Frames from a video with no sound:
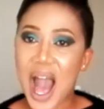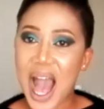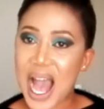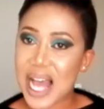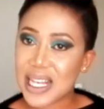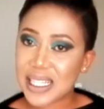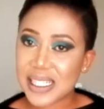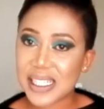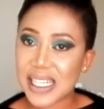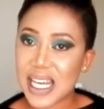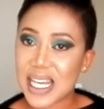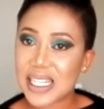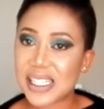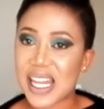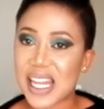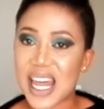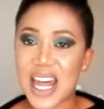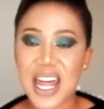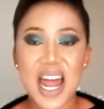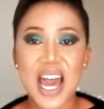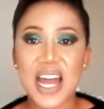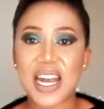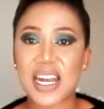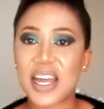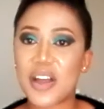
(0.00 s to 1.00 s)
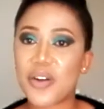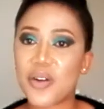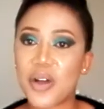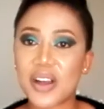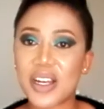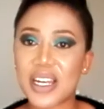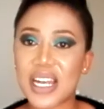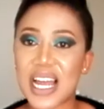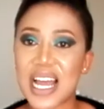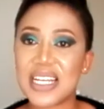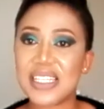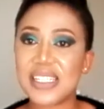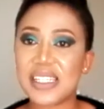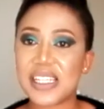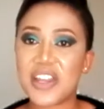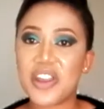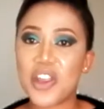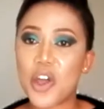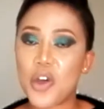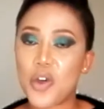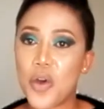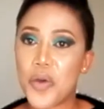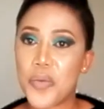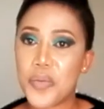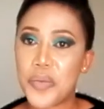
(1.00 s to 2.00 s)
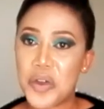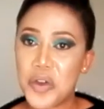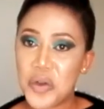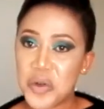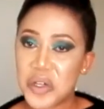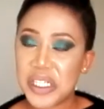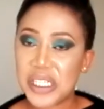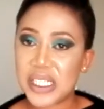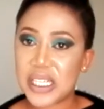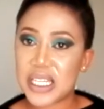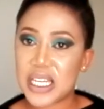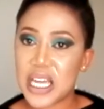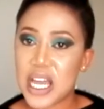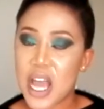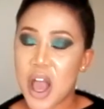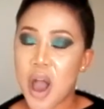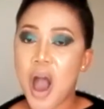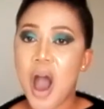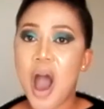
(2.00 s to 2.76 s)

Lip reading: assets that are recognized in the community,